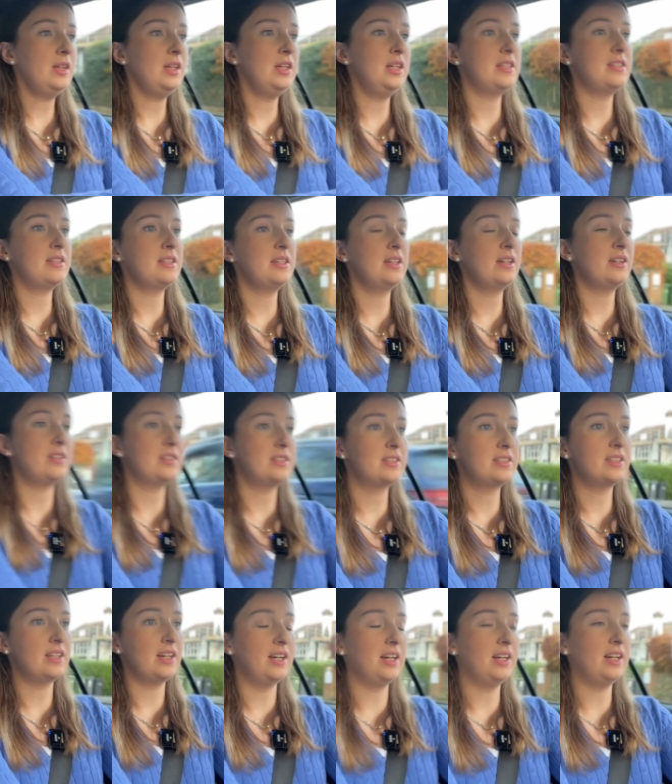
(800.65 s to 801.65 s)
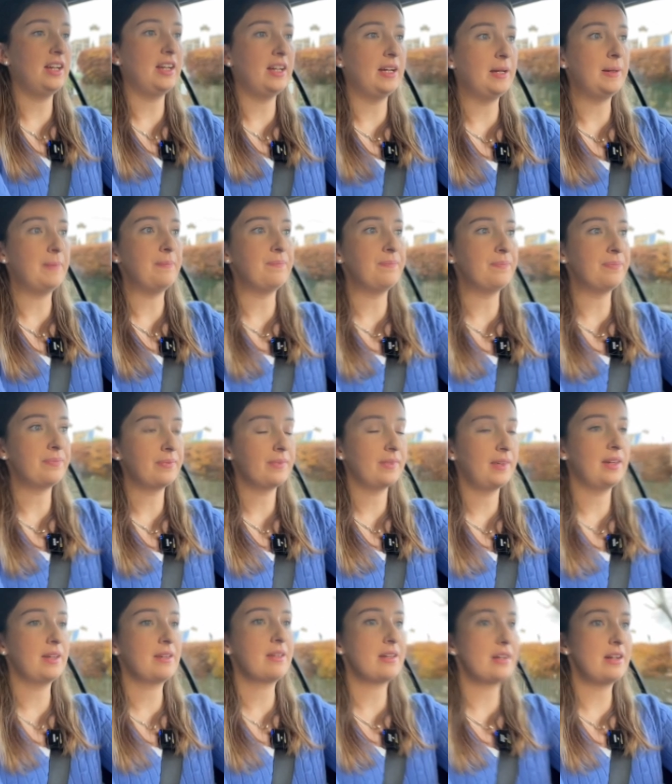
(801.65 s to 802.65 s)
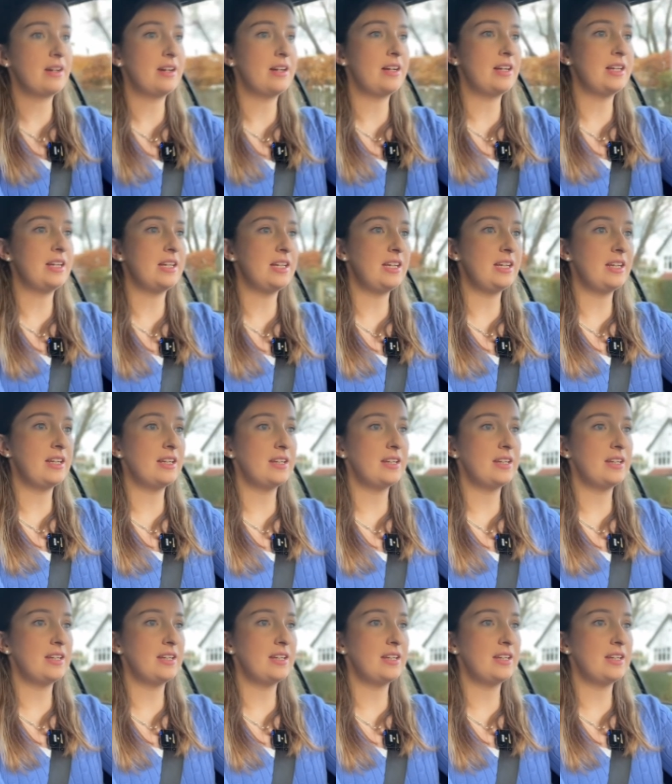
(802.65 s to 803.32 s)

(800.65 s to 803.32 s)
is the answer. I